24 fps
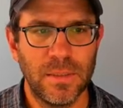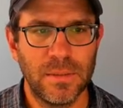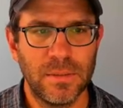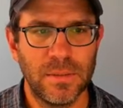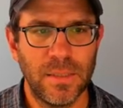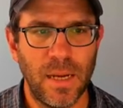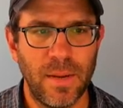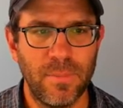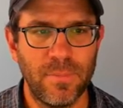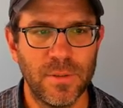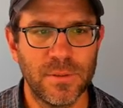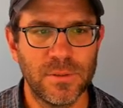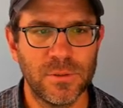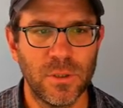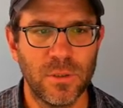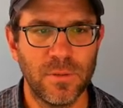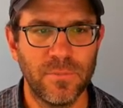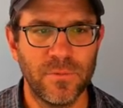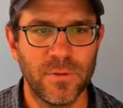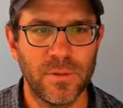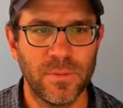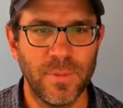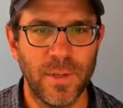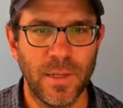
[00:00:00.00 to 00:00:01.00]
tab this
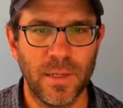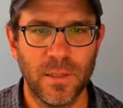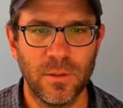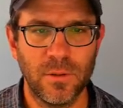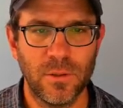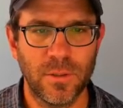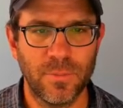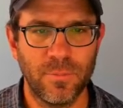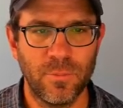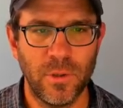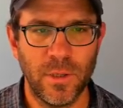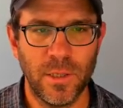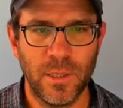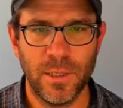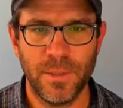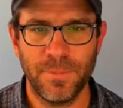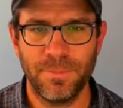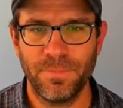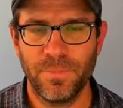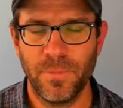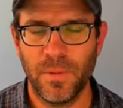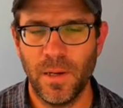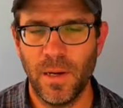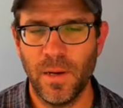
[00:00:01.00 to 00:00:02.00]
over to make it look pretty,
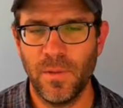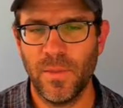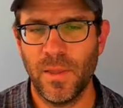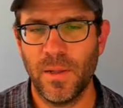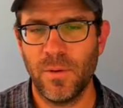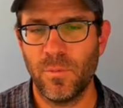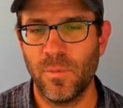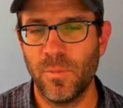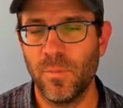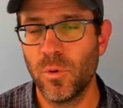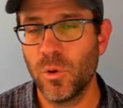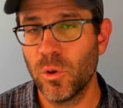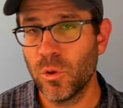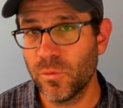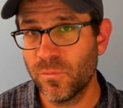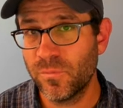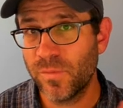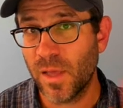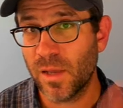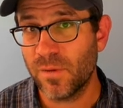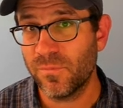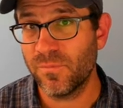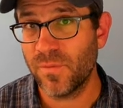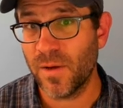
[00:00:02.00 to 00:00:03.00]
and then remove
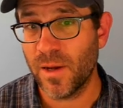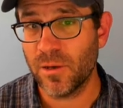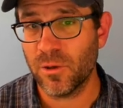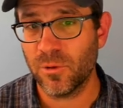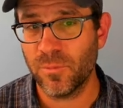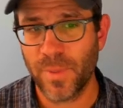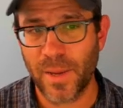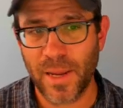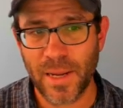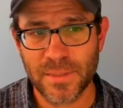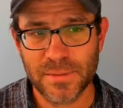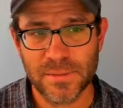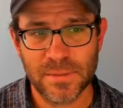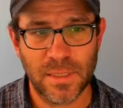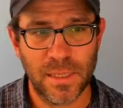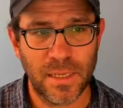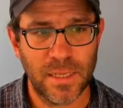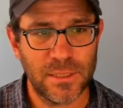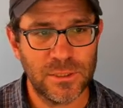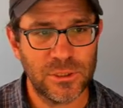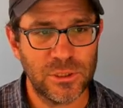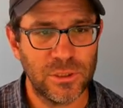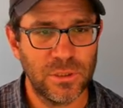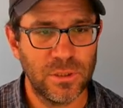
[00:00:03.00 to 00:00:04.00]
that final
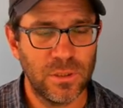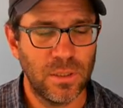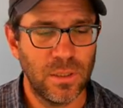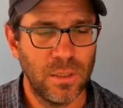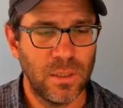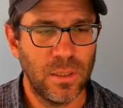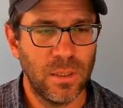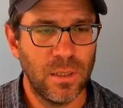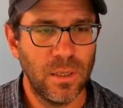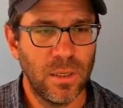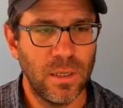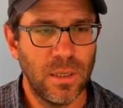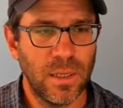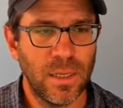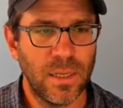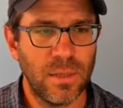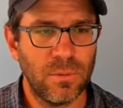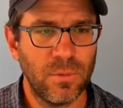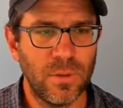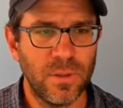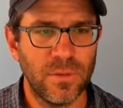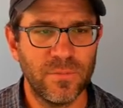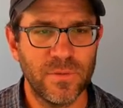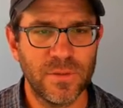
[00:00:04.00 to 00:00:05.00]
backslash,
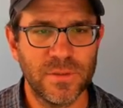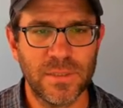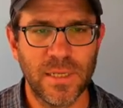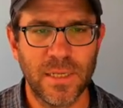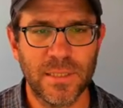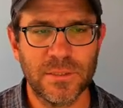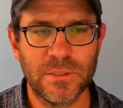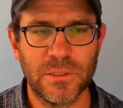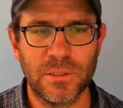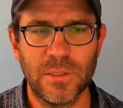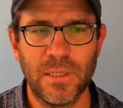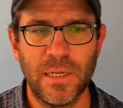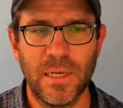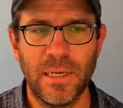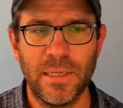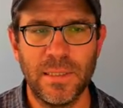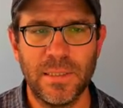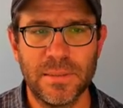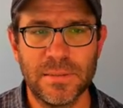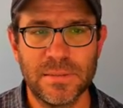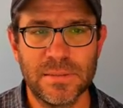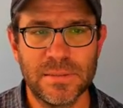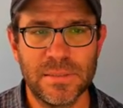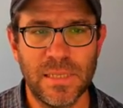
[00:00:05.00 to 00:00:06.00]
get rid of this extra line
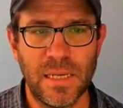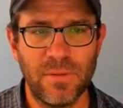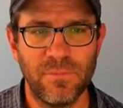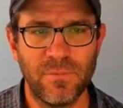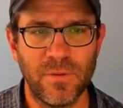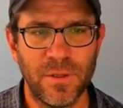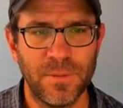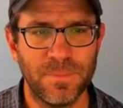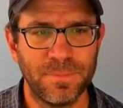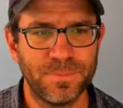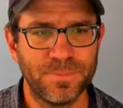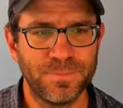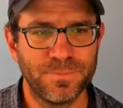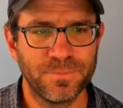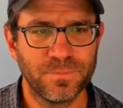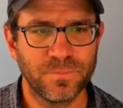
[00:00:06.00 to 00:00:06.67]
and save it.